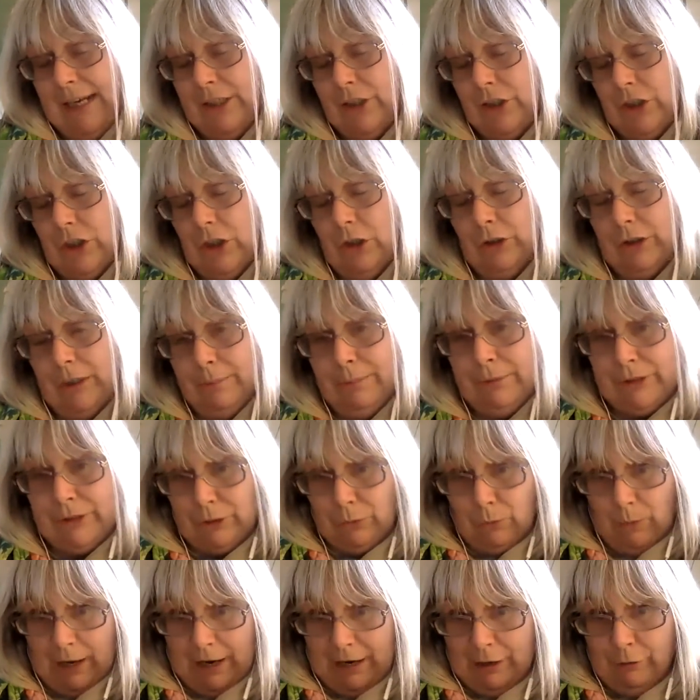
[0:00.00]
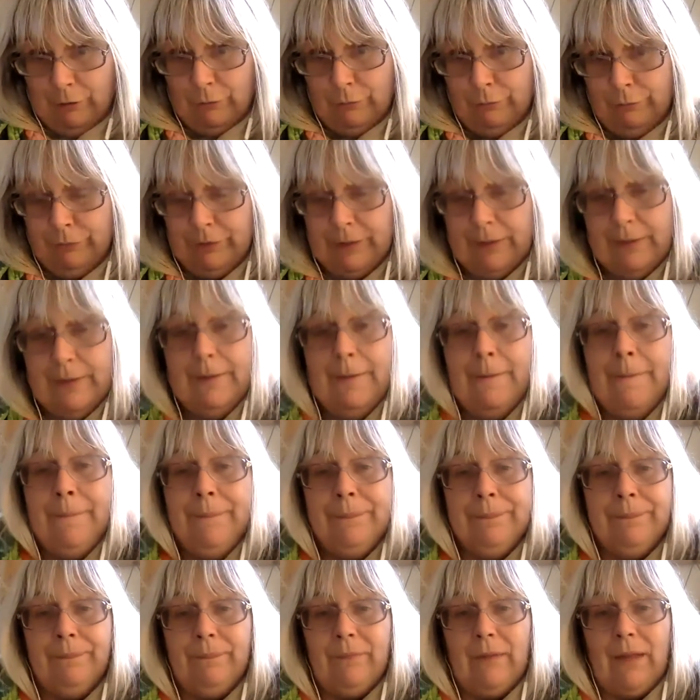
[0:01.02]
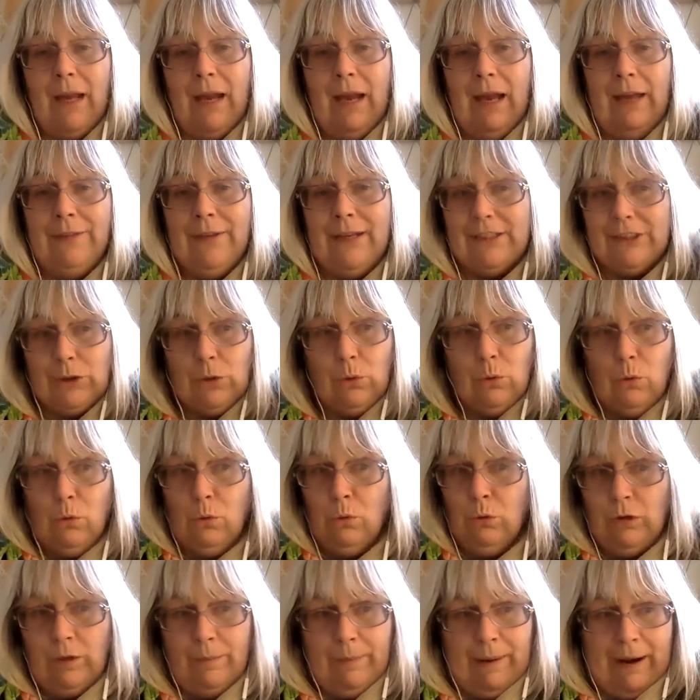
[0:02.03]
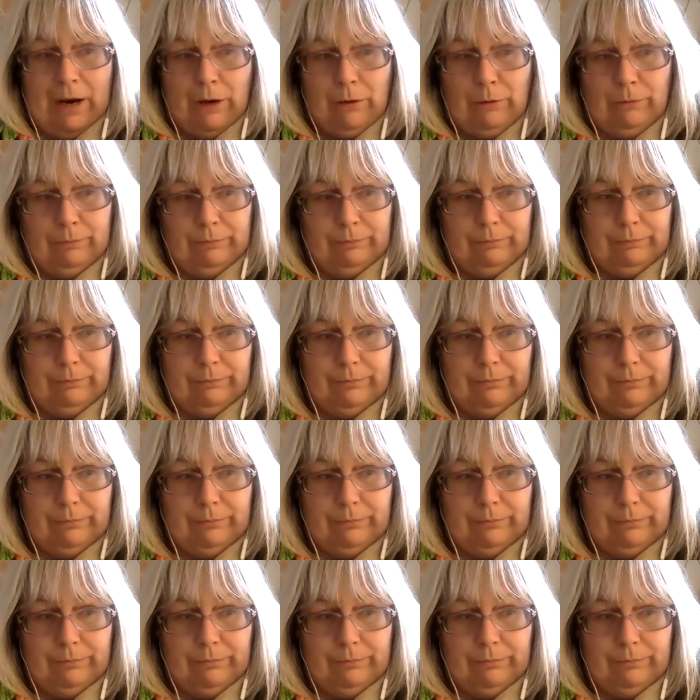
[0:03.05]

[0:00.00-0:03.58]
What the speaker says: energy lock number 12, and that's all about